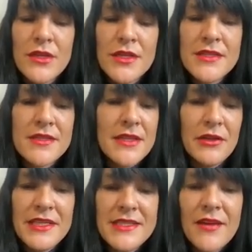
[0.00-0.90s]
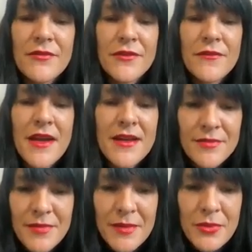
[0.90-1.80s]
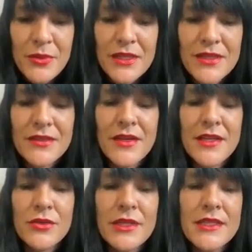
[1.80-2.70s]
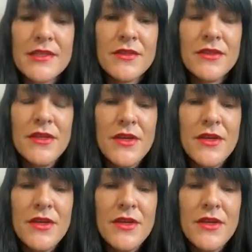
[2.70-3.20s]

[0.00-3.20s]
necessarily done for fun. People are doing this